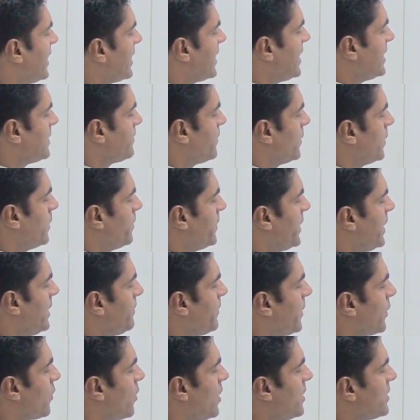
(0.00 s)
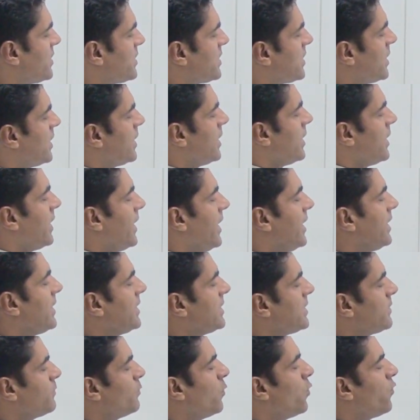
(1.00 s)
degrees per minute, because it
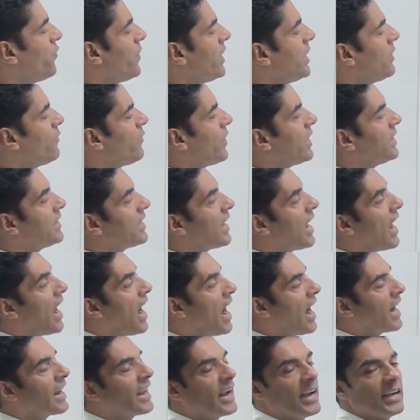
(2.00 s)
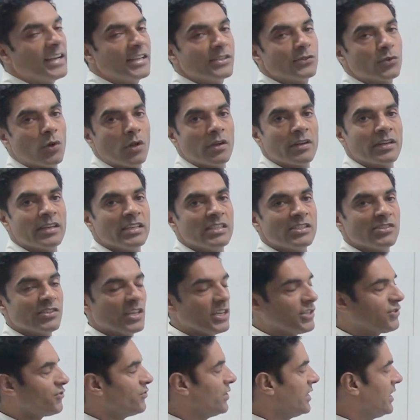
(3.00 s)
is moving when the hour hand is already
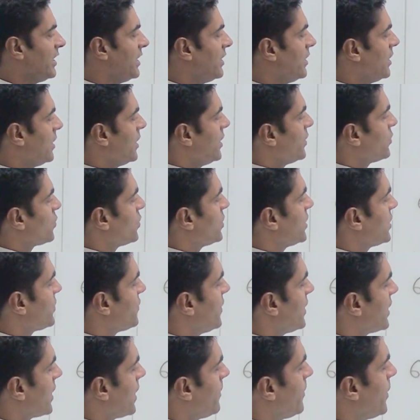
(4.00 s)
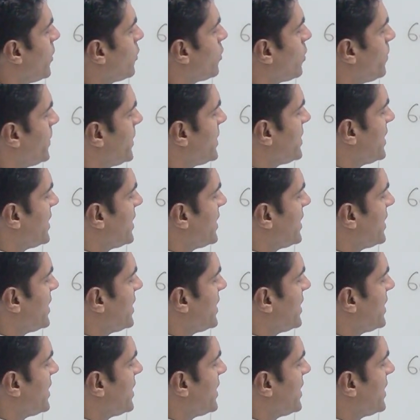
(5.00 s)
stationary. So this will come out to be